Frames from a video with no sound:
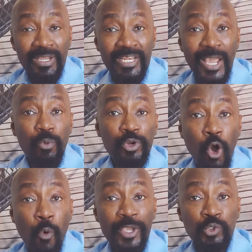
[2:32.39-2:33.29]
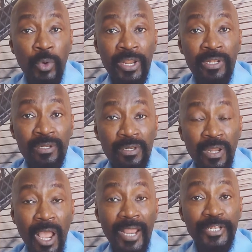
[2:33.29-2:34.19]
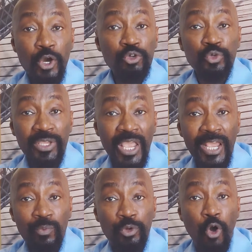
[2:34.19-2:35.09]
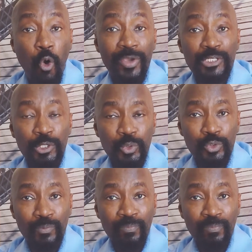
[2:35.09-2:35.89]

they would always win, and those who can't would always lose.